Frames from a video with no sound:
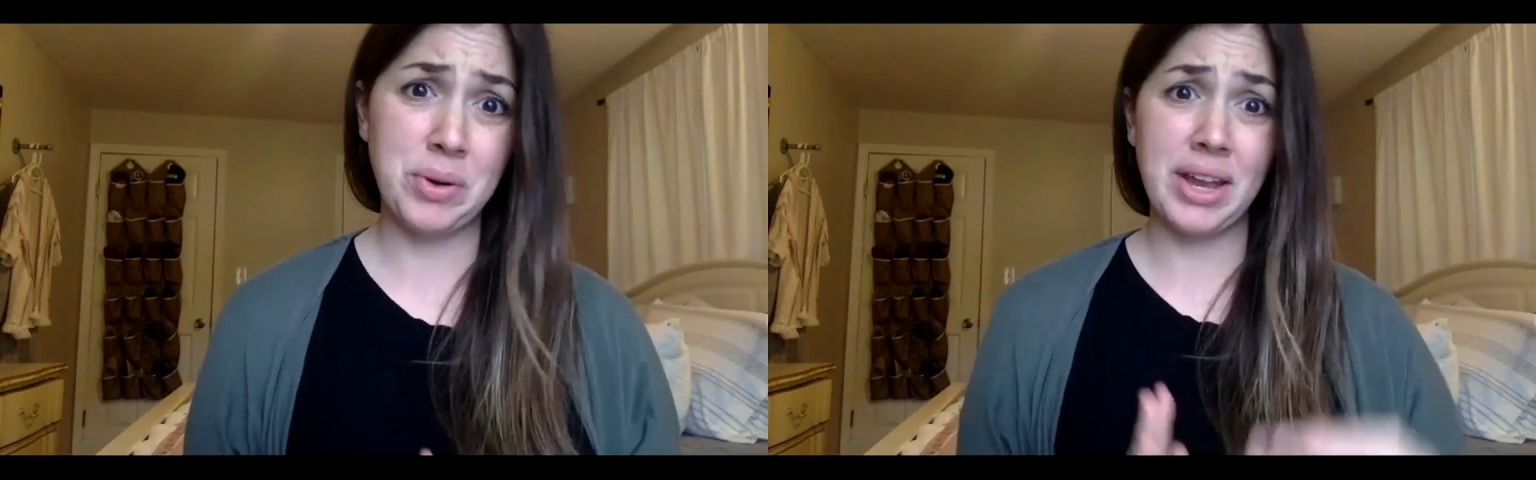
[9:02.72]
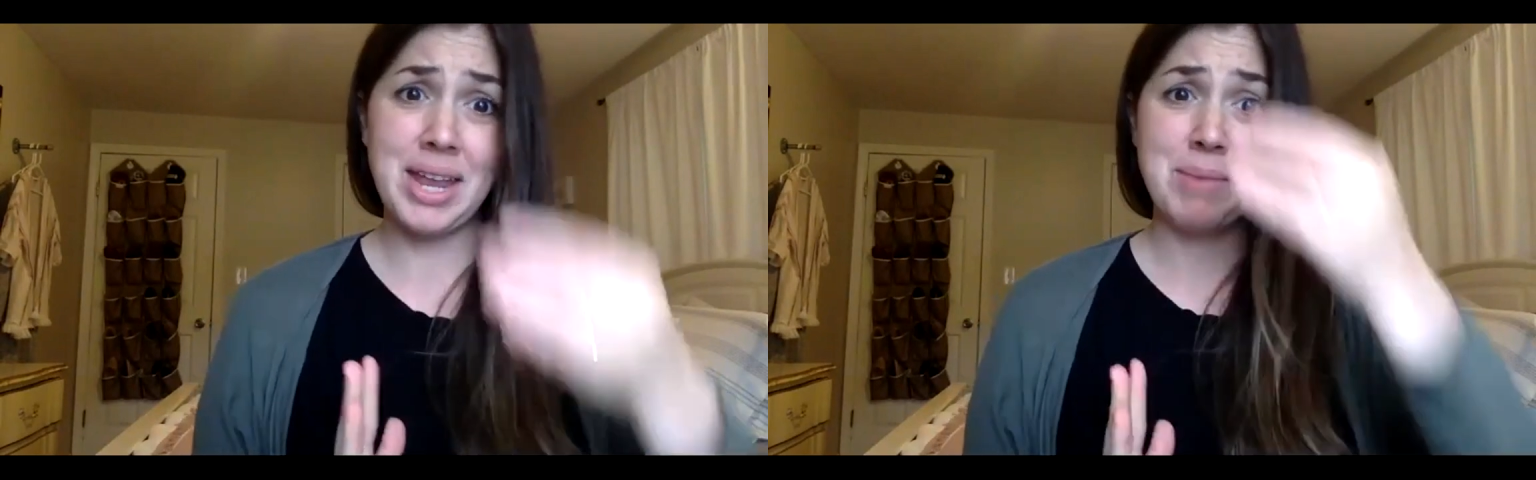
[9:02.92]

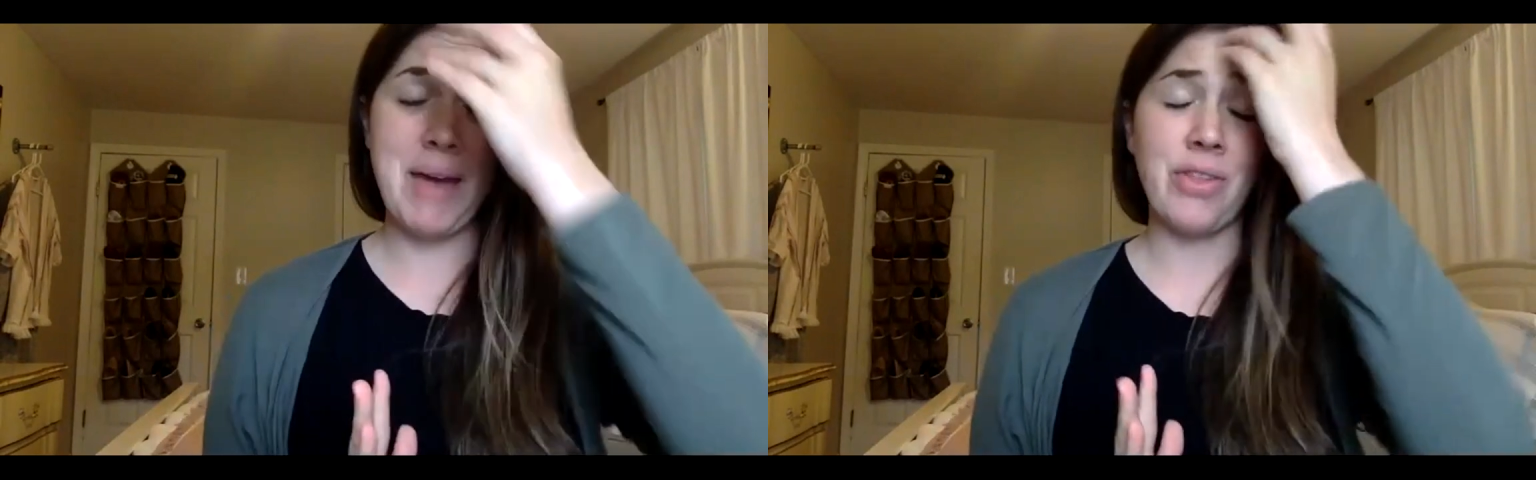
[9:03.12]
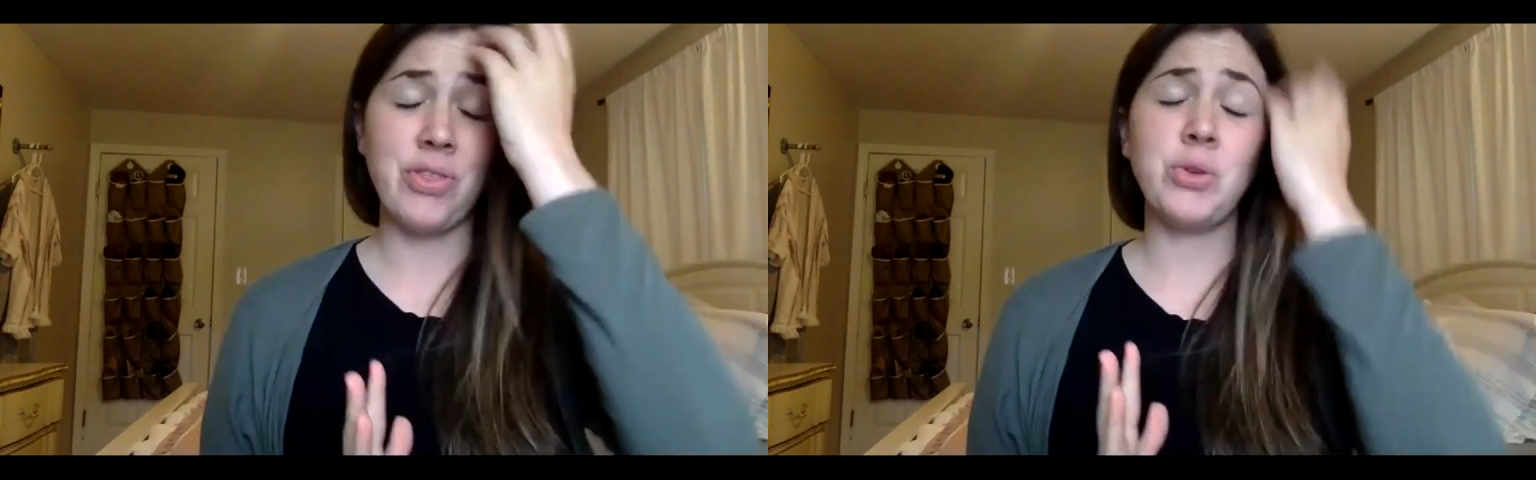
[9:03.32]
work in
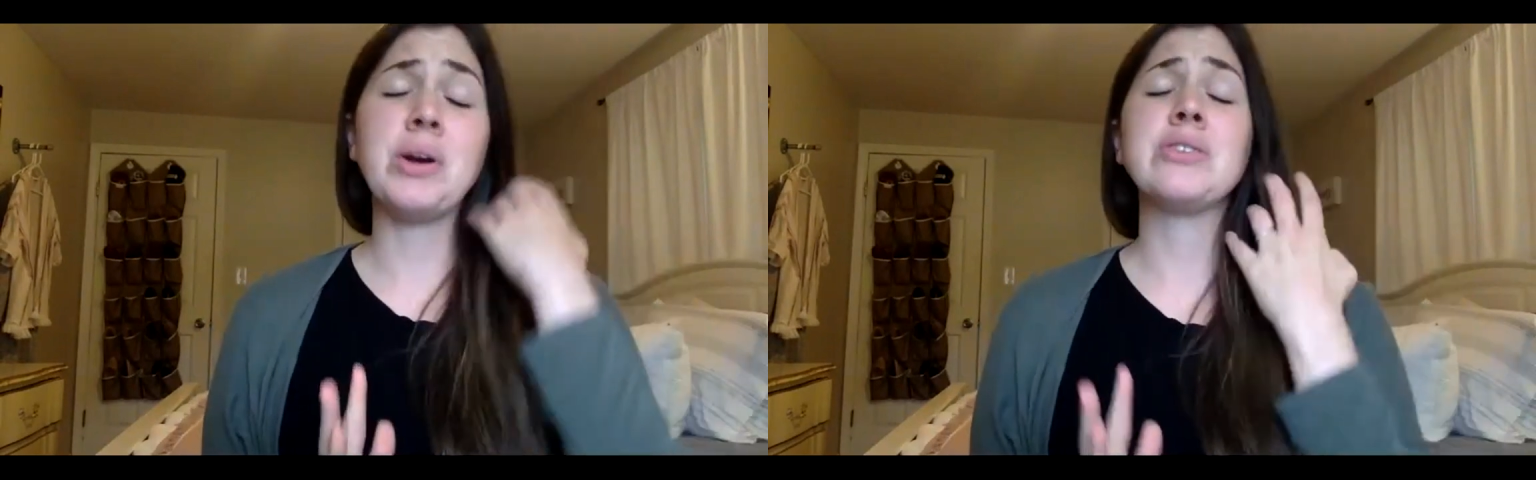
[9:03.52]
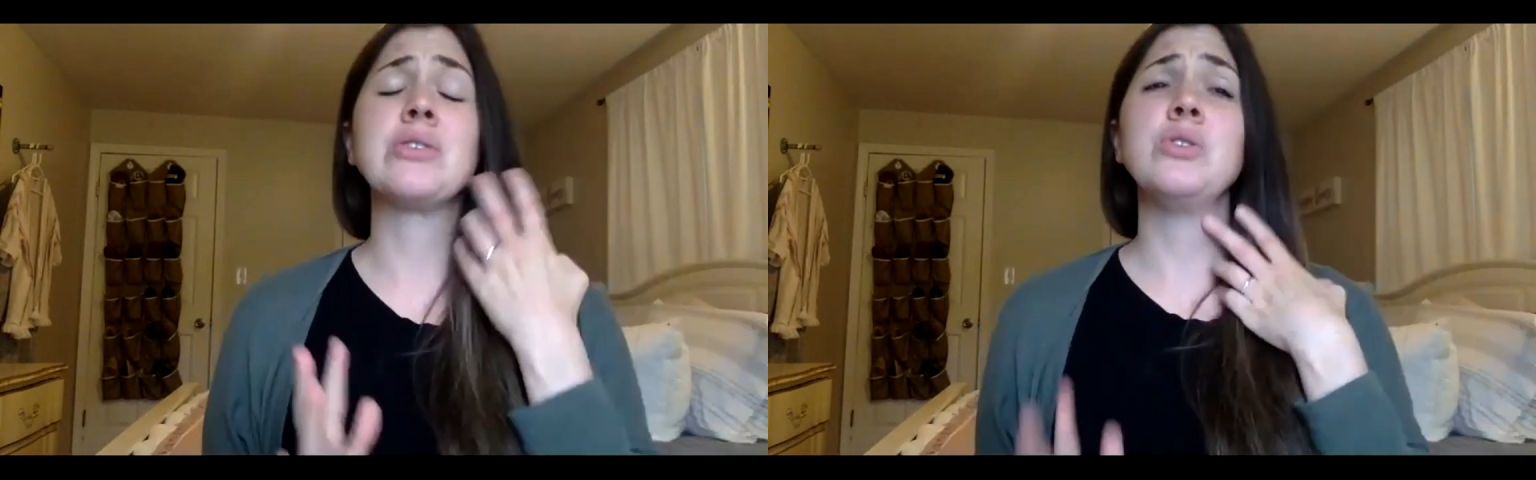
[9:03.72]
math. You
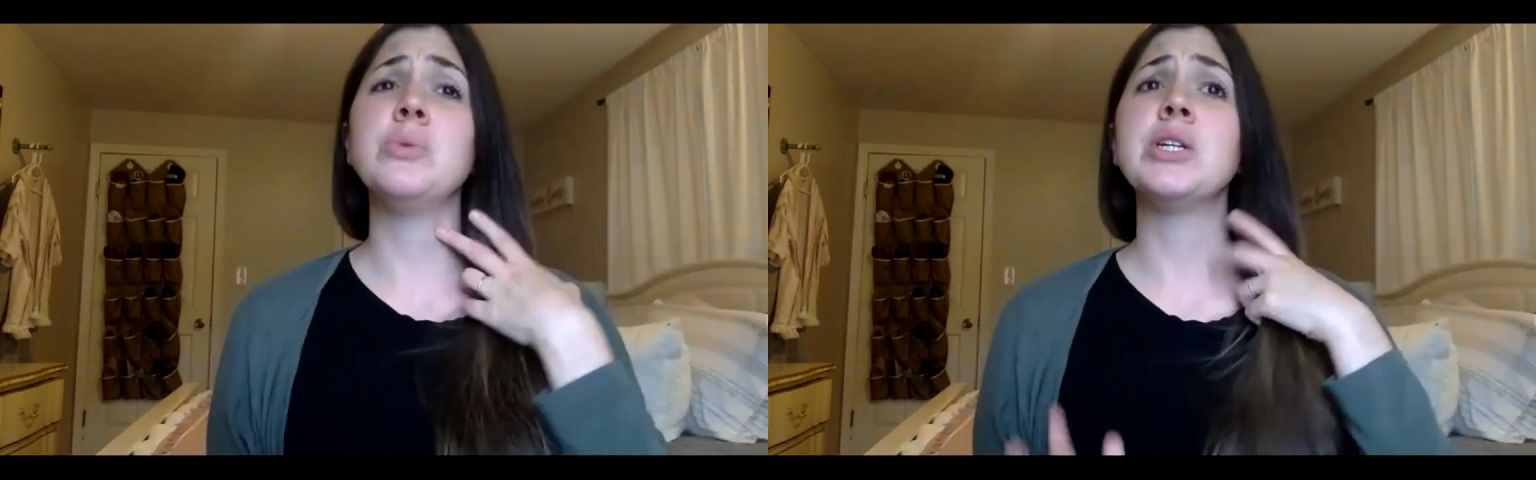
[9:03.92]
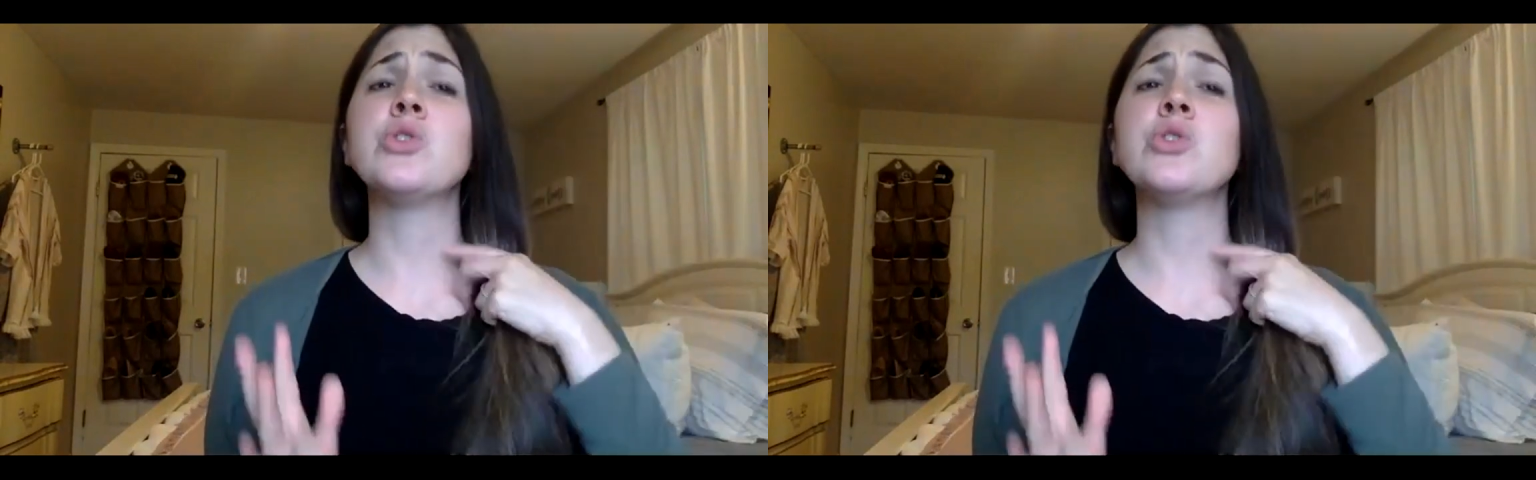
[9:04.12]
guys are doing